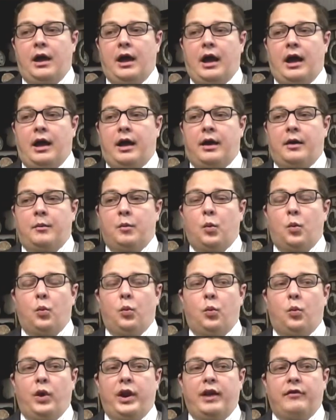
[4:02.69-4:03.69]
Uh,
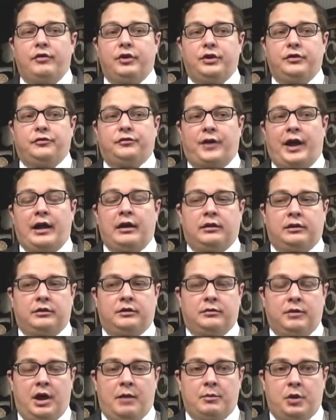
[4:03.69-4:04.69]
whenever you
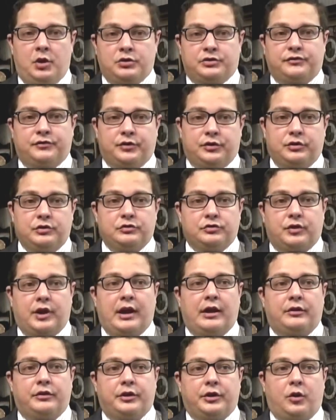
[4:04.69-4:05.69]
file a motion for new
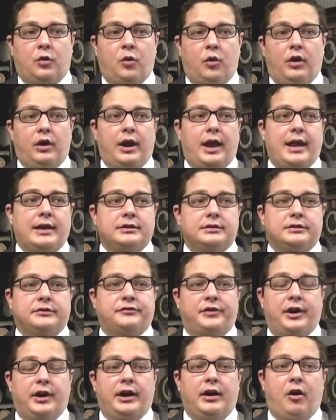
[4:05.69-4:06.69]
trial, the court has a
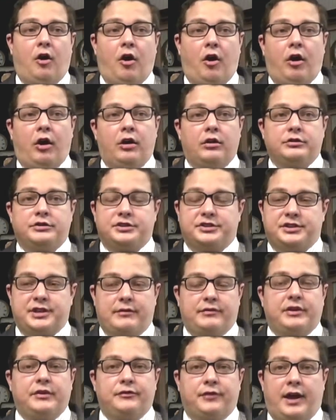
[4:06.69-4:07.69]
very hard
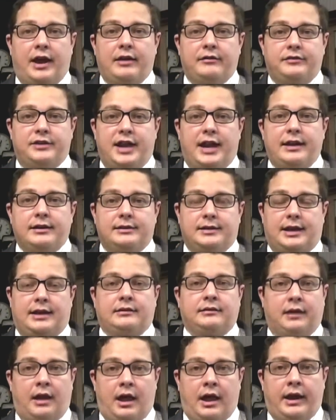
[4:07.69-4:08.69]
75 day
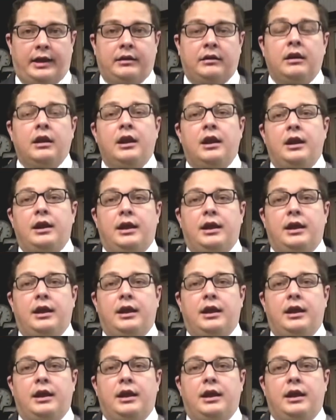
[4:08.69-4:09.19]
deadline